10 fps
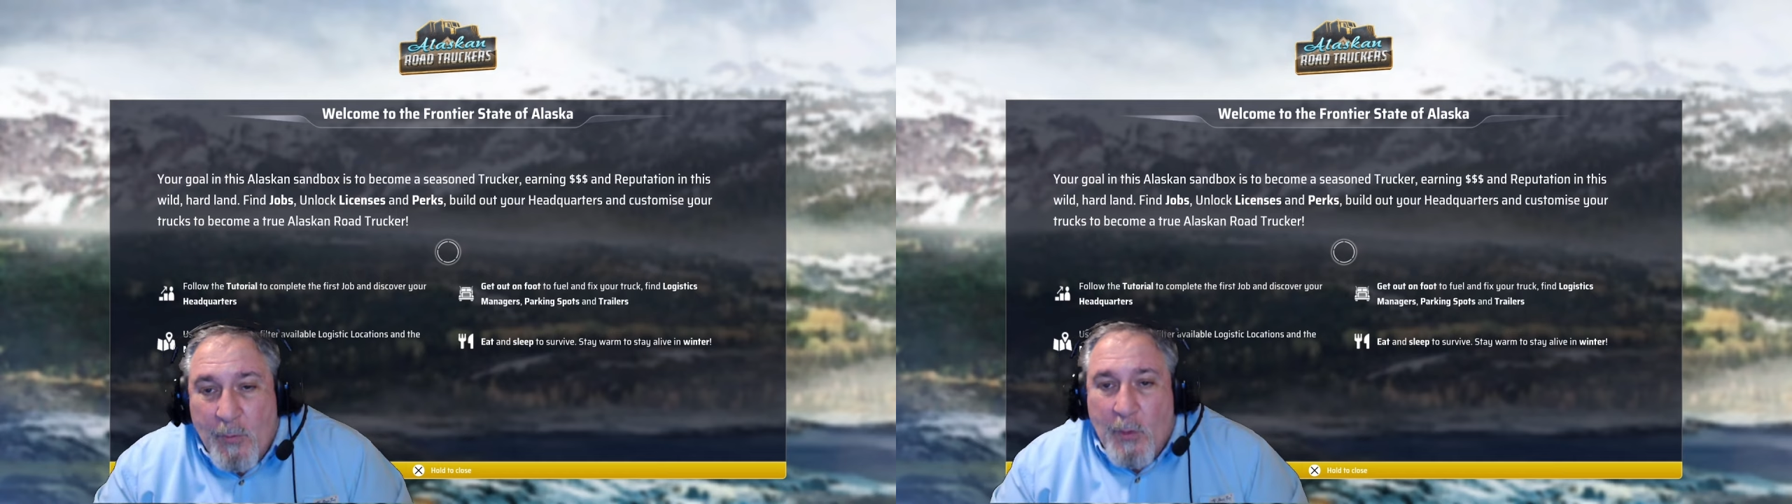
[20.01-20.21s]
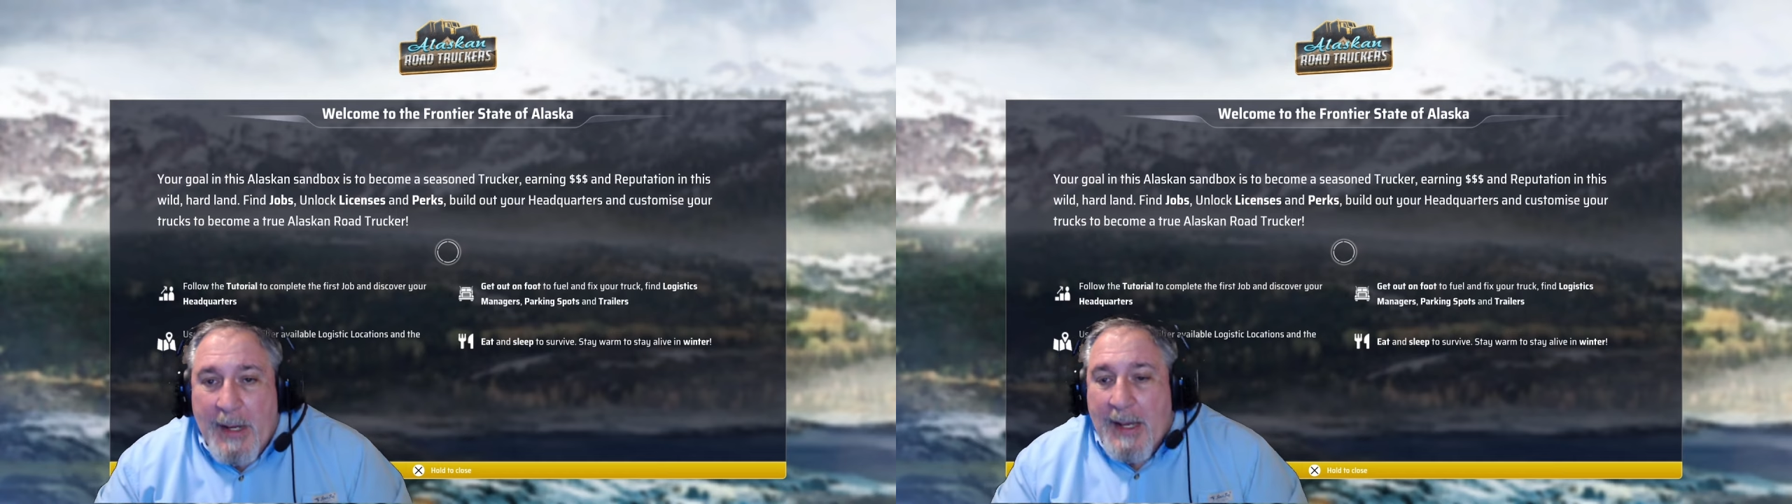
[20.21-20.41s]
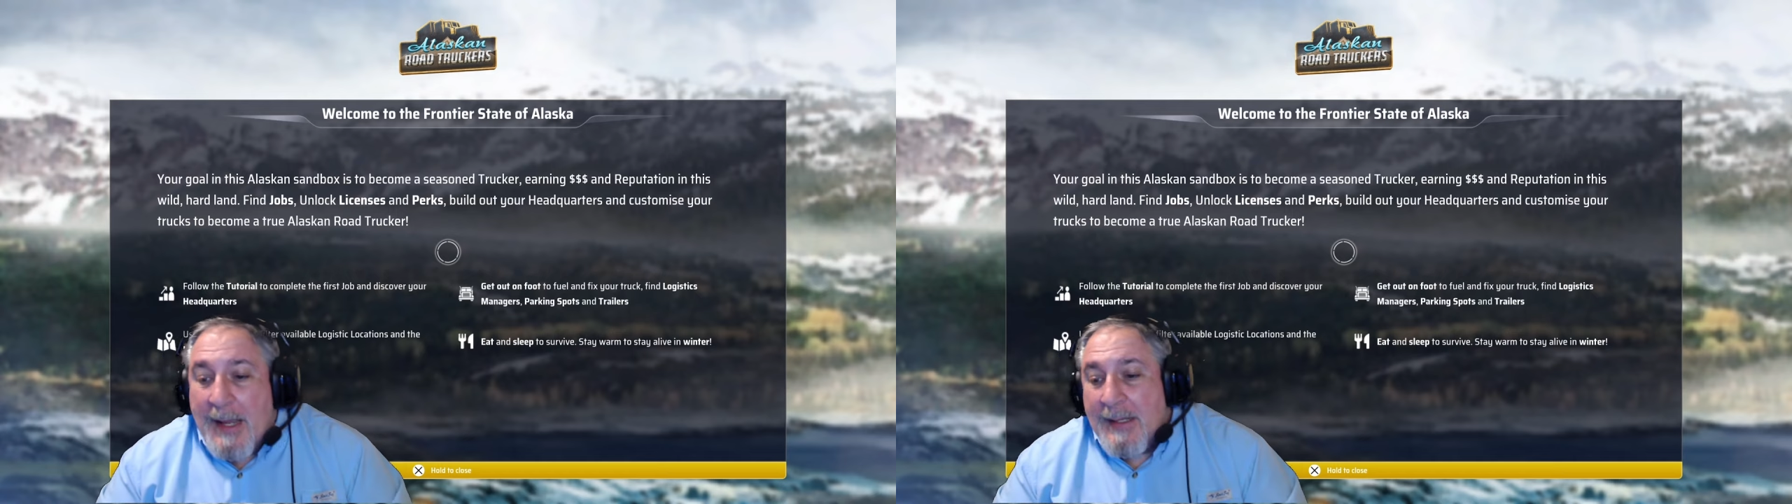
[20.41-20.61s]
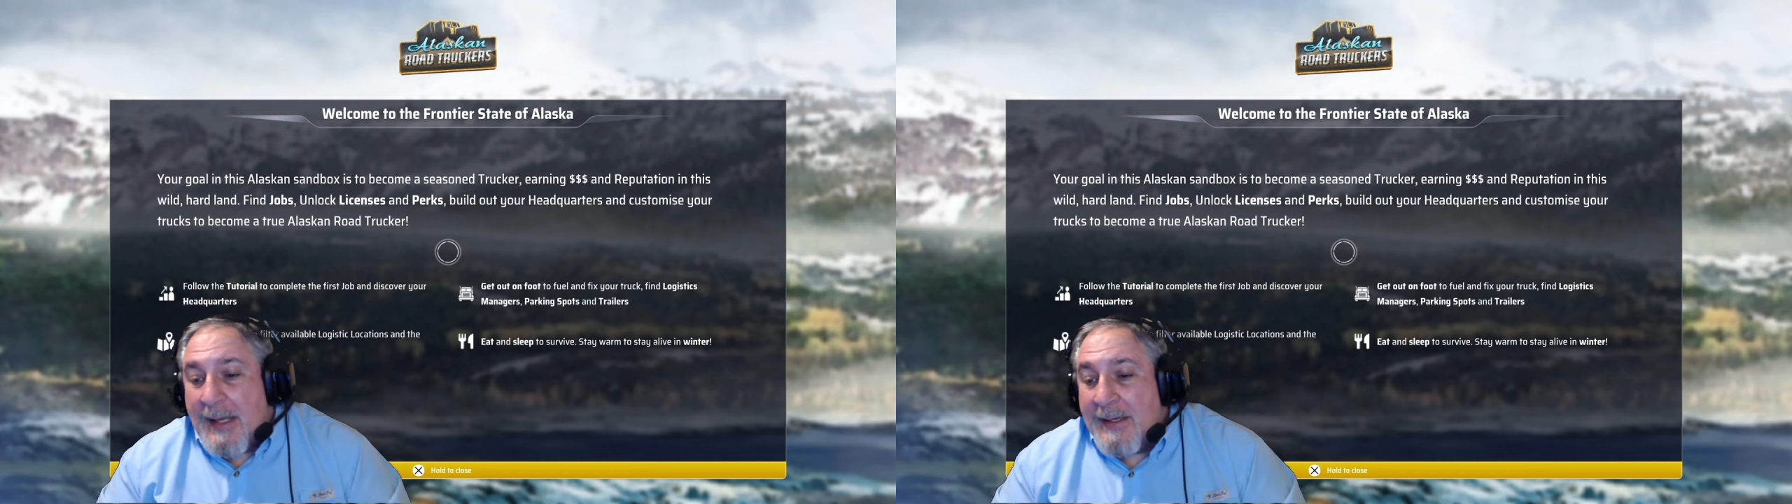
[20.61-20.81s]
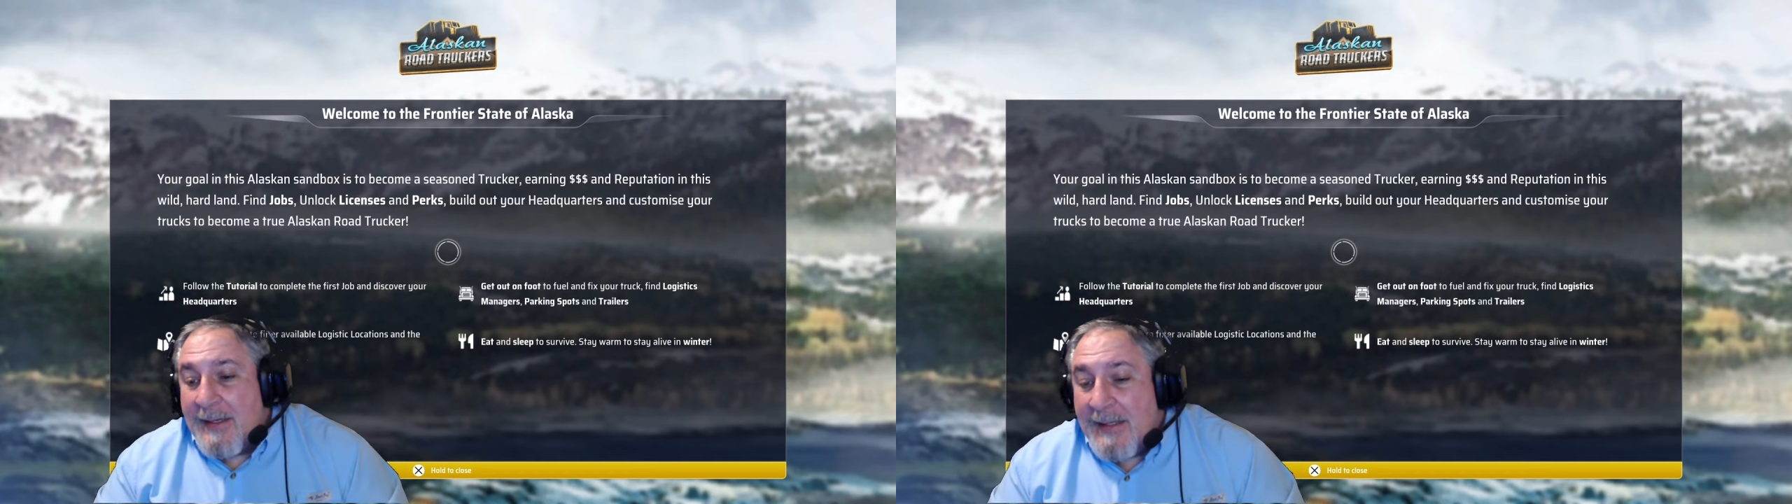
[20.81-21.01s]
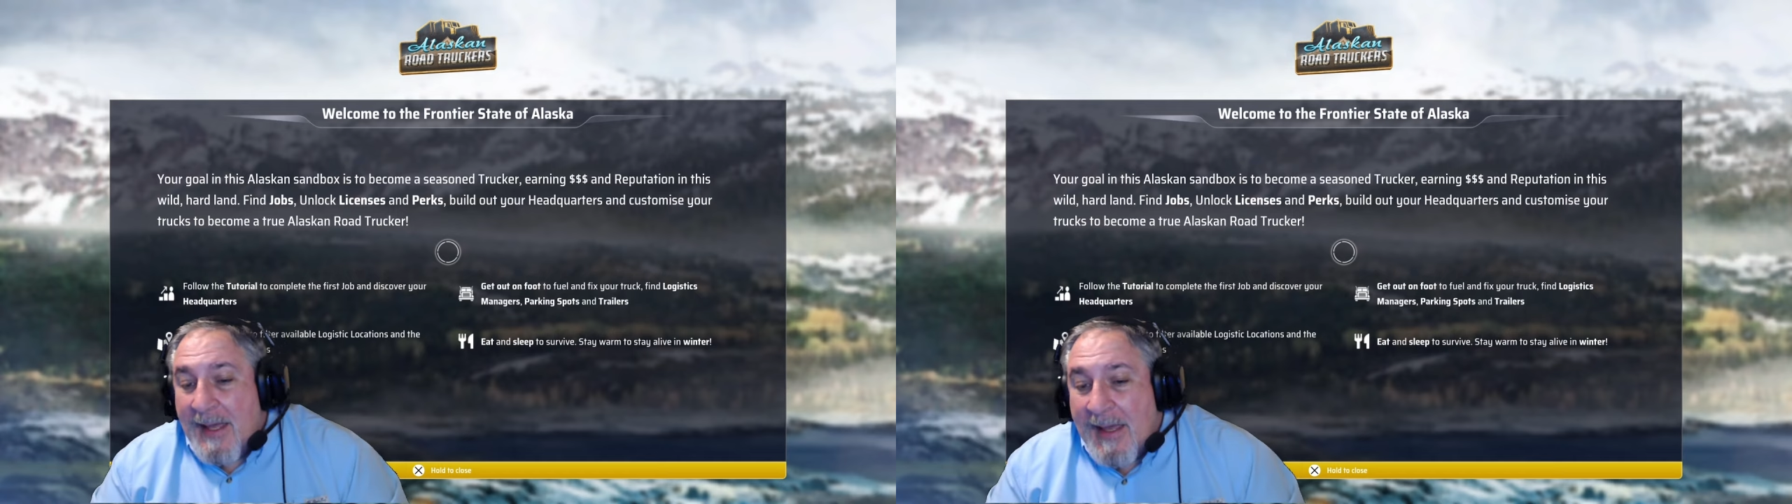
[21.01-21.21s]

why I like it,